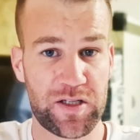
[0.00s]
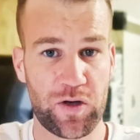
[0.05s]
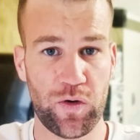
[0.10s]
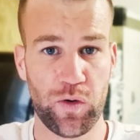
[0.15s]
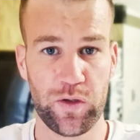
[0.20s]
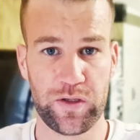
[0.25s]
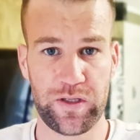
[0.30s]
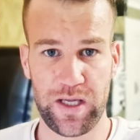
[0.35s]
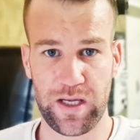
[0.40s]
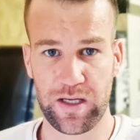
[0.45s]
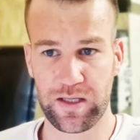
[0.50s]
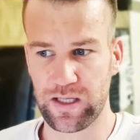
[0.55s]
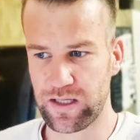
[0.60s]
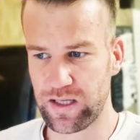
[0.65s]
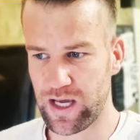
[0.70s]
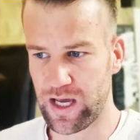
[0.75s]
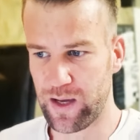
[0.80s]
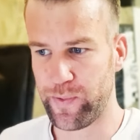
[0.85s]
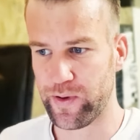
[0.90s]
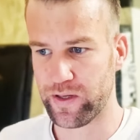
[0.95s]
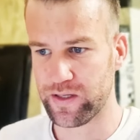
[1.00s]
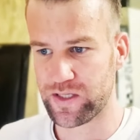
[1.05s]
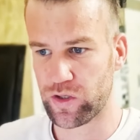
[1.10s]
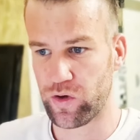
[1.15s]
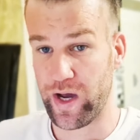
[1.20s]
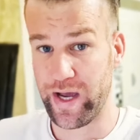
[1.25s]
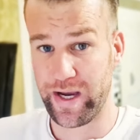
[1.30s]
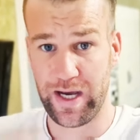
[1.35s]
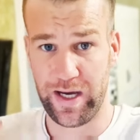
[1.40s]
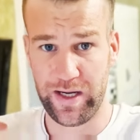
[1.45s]
cool thing that happened.
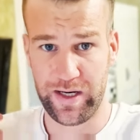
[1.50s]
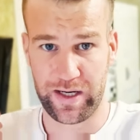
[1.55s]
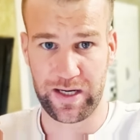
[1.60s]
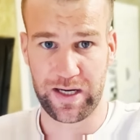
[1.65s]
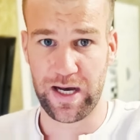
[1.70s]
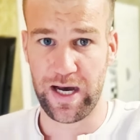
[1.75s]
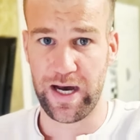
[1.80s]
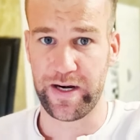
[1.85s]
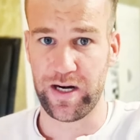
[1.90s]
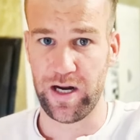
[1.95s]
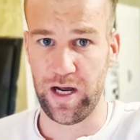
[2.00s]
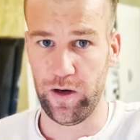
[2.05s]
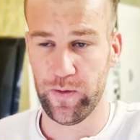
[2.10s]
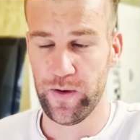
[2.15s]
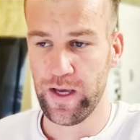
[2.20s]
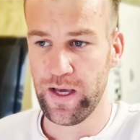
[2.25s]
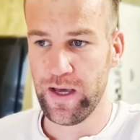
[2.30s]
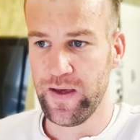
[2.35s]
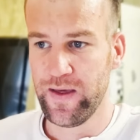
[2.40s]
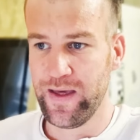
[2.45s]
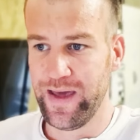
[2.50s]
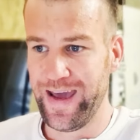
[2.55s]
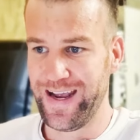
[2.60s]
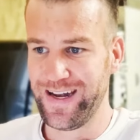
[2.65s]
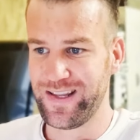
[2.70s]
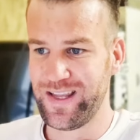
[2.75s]
So I got a car now. And